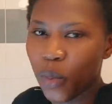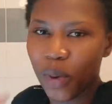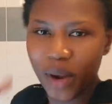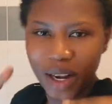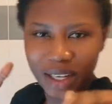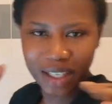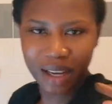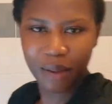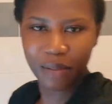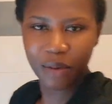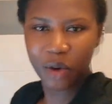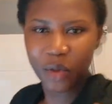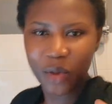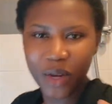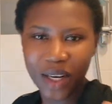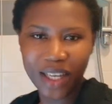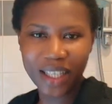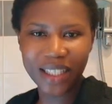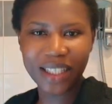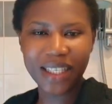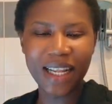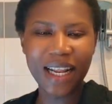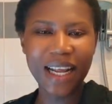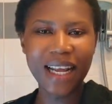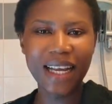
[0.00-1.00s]
because I'm doing
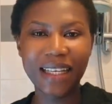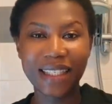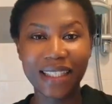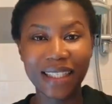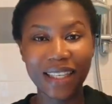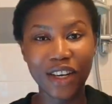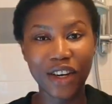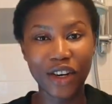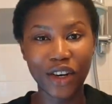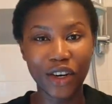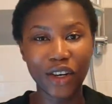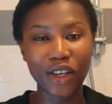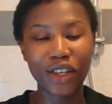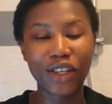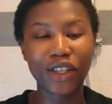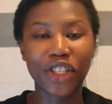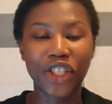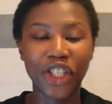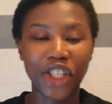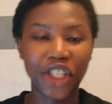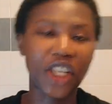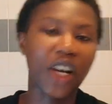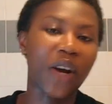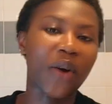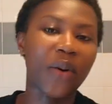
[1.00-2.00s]
this lazy girl
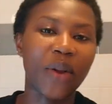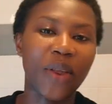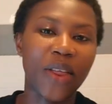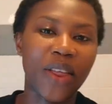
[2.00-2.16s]
shower